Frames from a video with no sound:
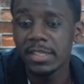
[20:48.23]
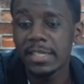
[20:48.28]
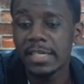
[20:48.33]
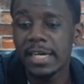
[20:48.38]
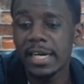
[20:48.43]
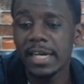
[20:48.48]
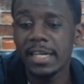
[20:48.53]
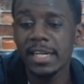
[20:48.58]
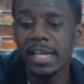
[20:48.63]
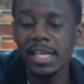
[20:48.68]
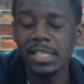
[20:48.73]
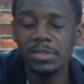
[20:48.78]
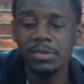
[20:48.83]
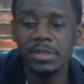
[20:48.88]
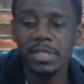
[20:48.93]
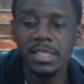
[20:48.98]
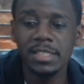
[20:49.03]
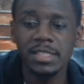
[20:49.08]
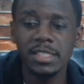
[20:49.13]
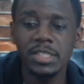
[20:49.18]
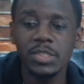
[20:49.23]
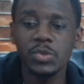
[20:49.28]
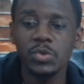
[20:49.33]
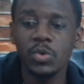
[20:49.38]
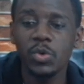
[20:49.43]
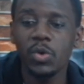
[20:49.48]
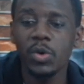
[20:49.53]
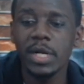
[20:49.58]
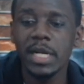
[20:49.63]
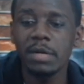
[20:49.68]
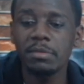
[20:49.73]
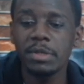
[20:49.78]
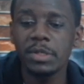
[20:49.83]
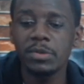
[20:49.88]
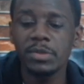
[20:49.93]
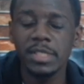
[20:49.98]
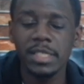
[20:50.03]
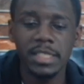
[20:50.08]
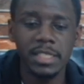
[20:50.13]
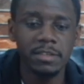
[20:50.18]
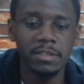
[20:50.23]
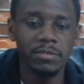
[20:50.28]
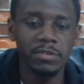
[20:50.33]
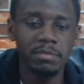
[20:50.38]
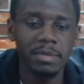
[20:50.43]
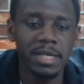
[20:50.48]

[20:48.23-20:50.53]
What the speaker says: And Arsenal just needs to go on and redo the needful.